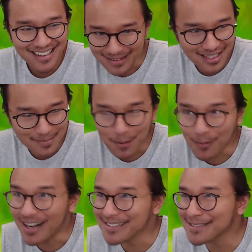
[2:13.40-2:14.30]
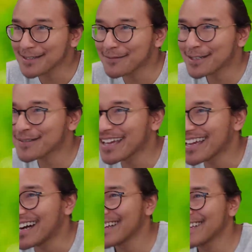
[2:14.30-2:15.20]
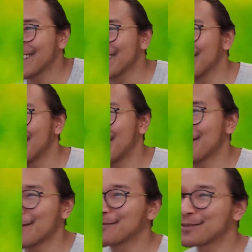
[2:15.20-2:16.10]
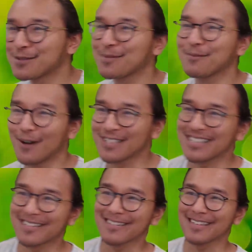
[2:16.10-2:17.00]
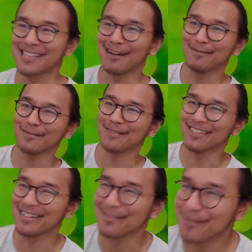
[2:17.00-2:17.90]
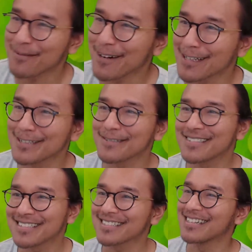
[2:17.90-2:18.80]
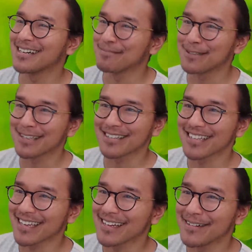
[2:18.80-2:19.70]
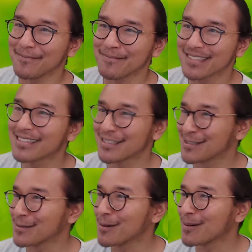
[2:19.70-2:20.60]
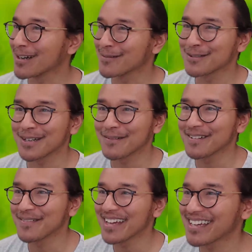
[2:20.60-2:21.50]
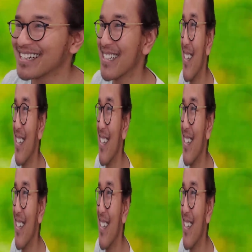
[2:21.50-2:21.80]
It's been a while since I've worked with AI, and I've sort of been watching things happen with great interest, particularly this newer work with generative AI.